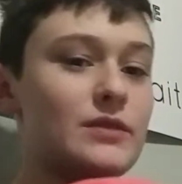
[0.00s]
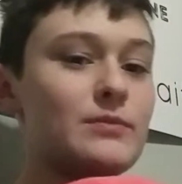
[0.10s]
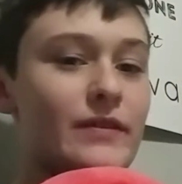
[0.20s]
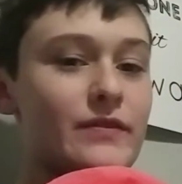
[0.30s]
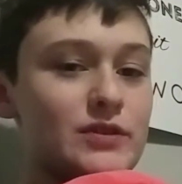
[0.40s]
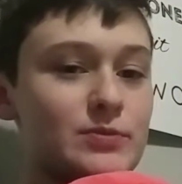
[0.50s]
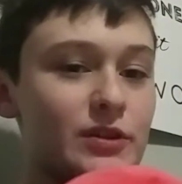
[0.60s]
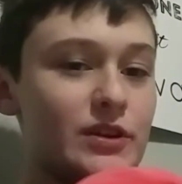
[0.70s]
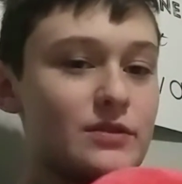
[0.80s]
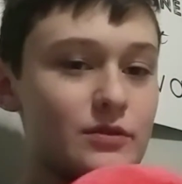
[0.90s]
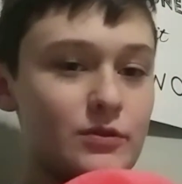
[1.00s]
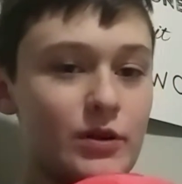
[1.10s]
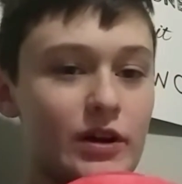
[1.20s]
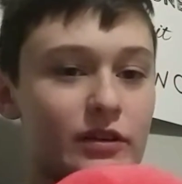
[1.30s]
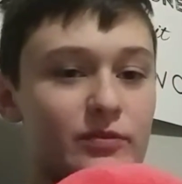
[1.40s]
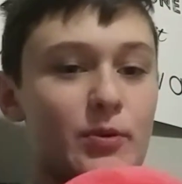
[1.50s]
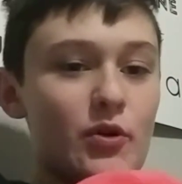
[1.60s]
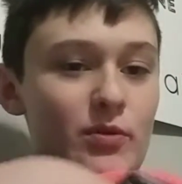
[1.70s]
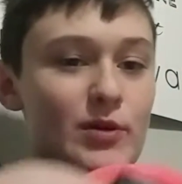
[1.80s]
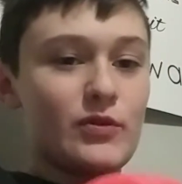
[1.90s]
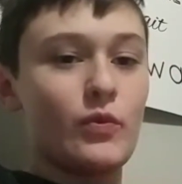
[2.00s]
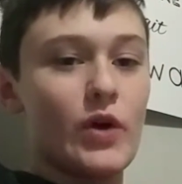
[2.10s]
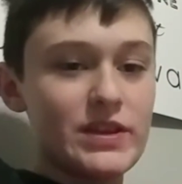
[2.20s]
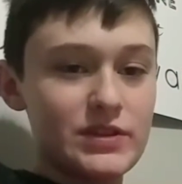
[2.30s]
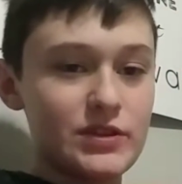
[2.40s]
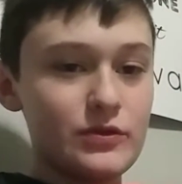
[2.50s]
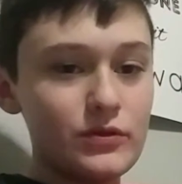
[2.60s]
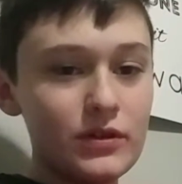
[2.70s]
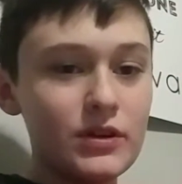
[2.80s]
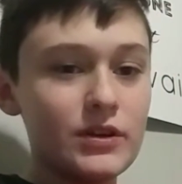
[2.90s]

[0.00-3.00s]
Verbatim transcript: my first playthrough of Pokemon White 2,